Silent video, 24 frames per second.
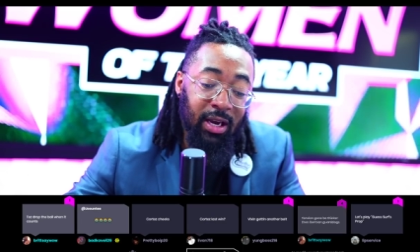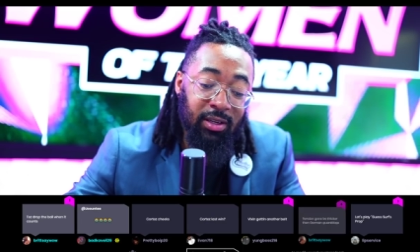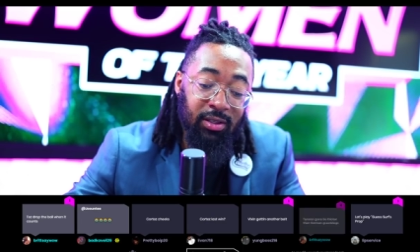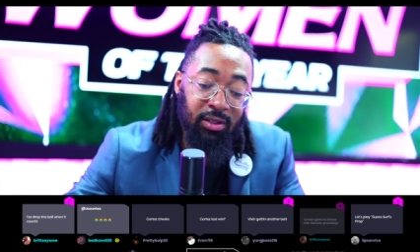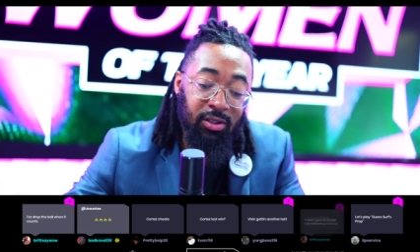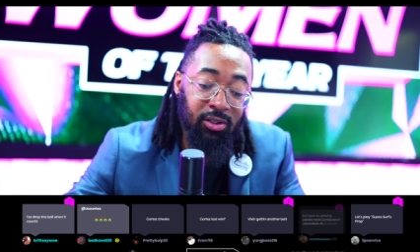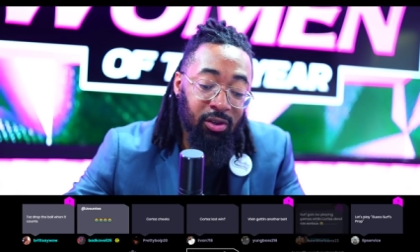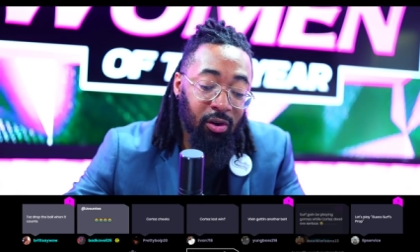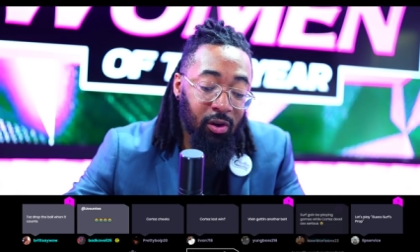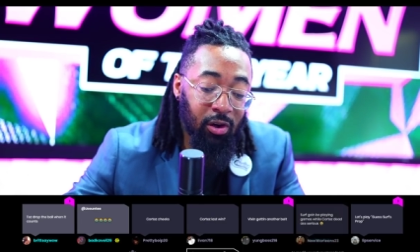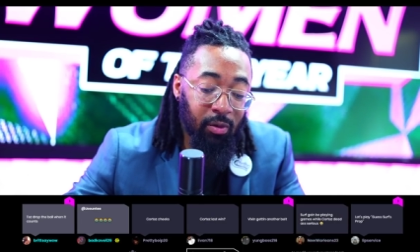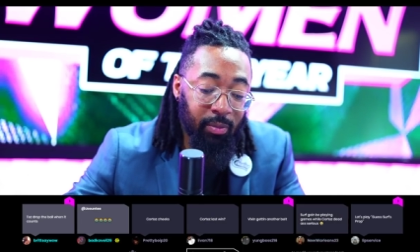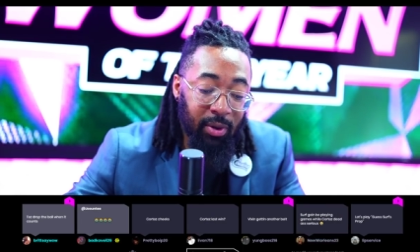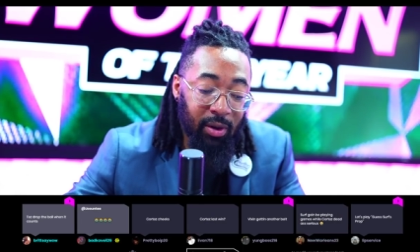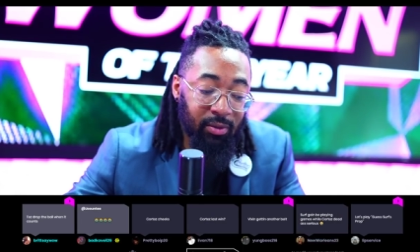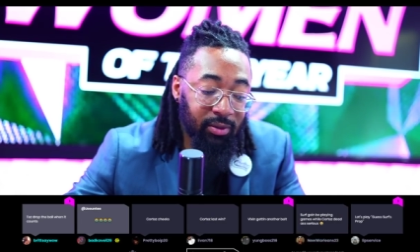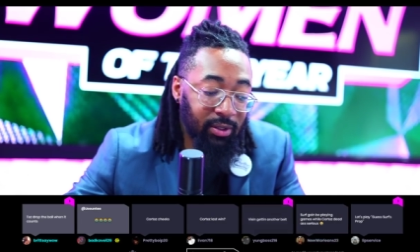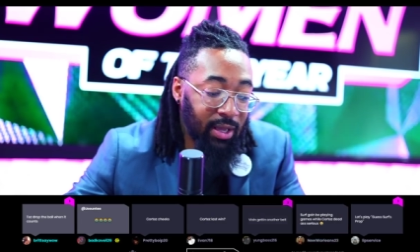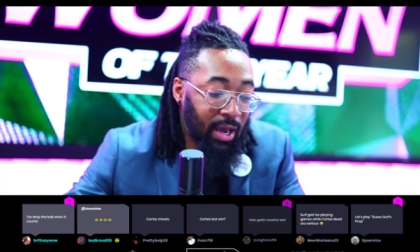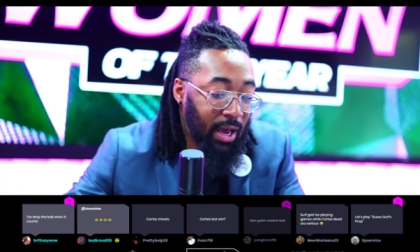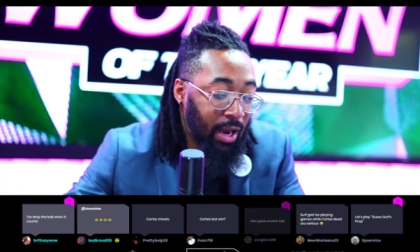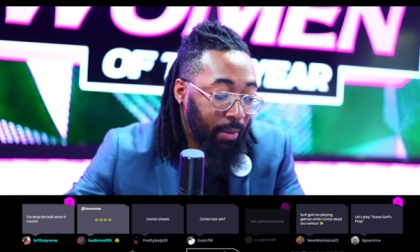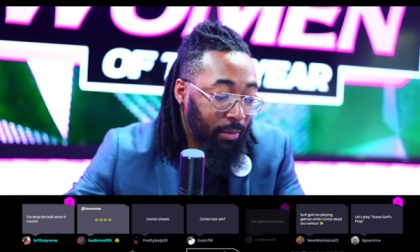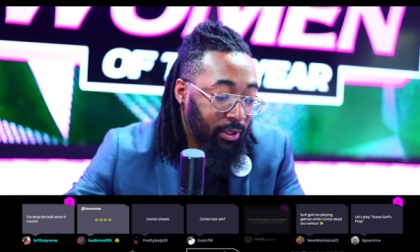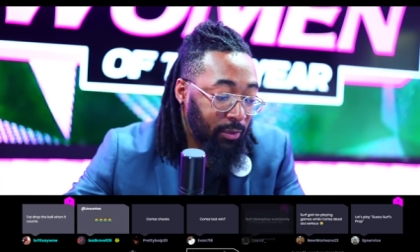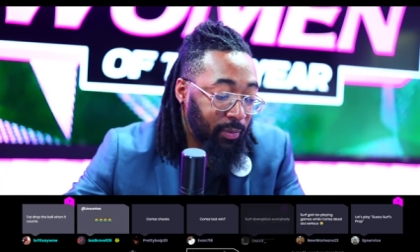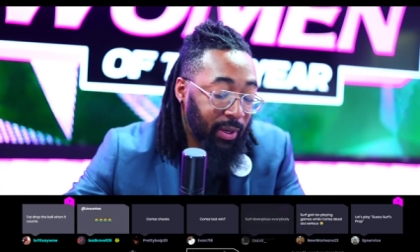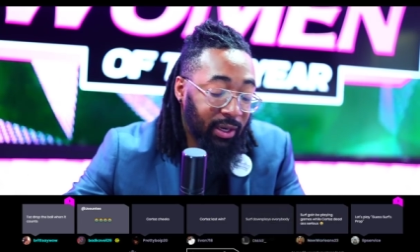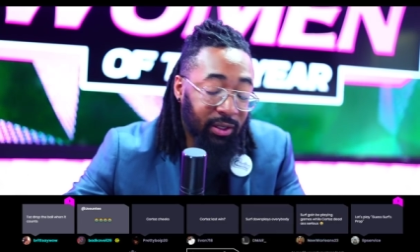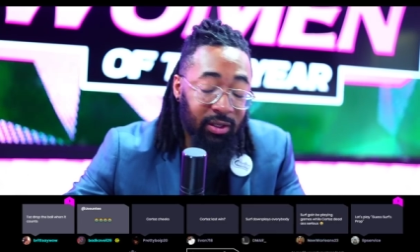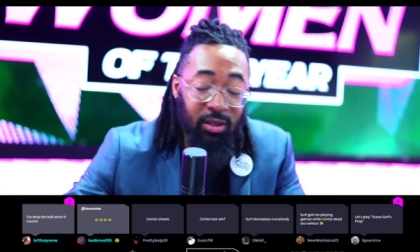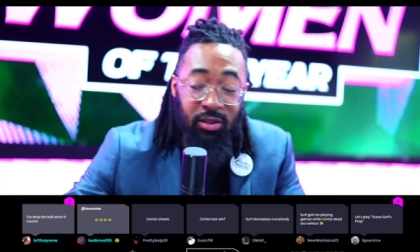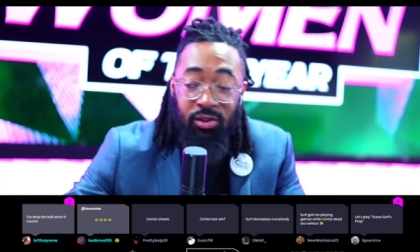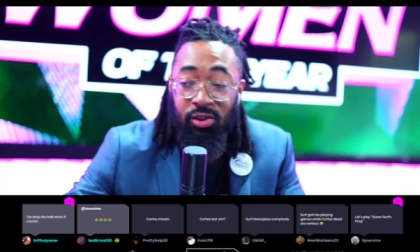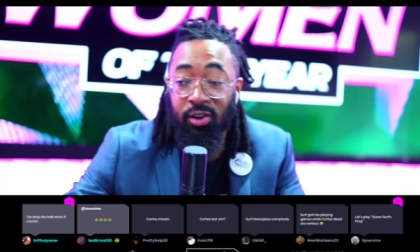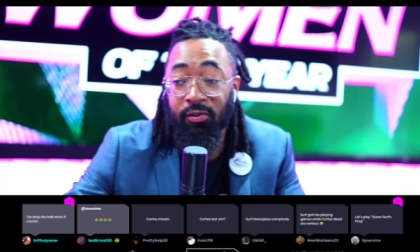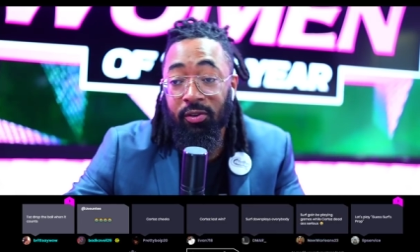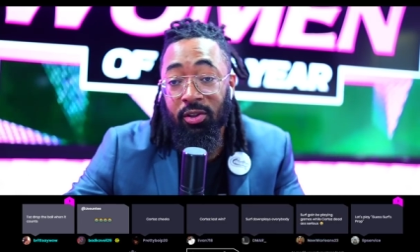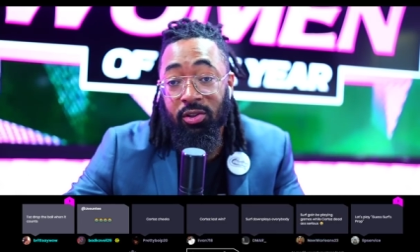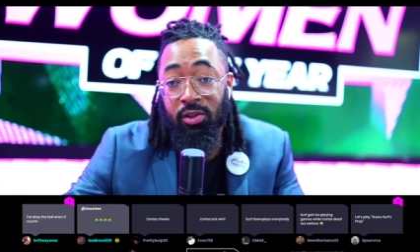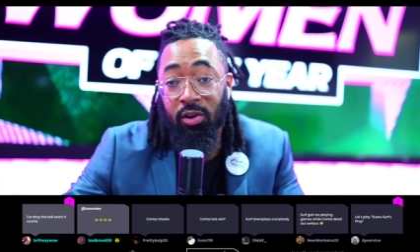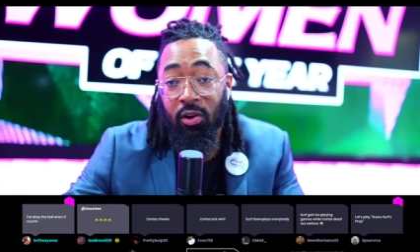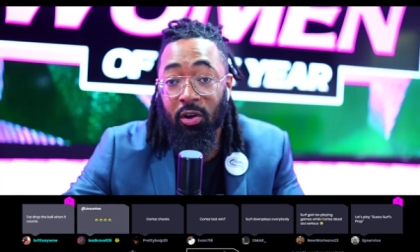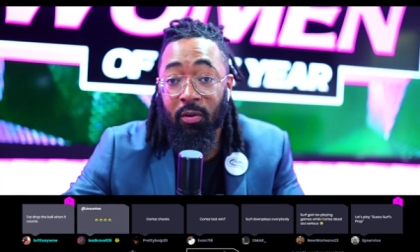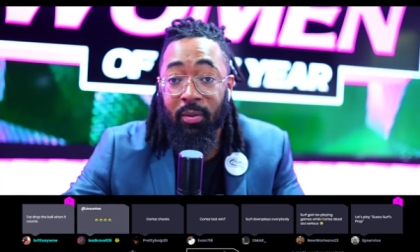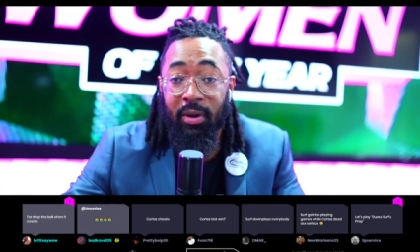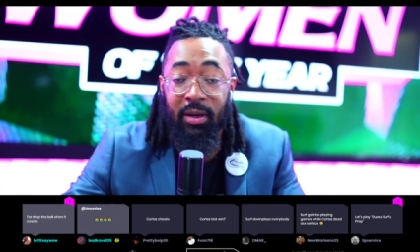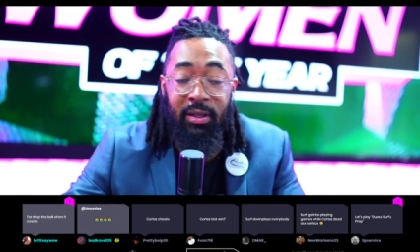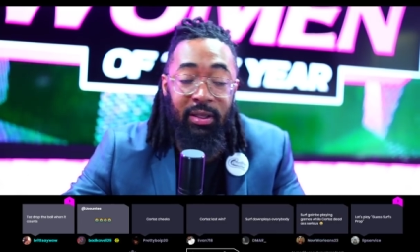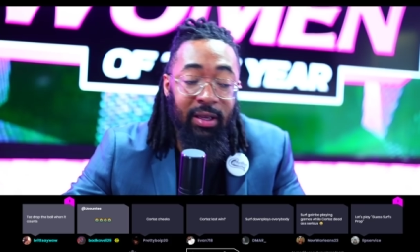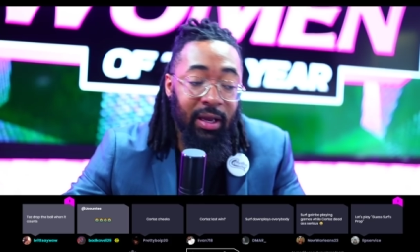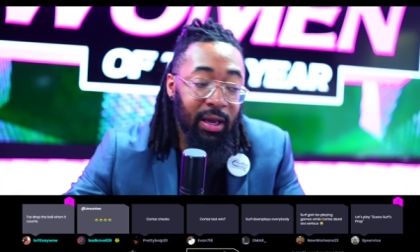to talk about that. I'm expecting Surf to talk about that.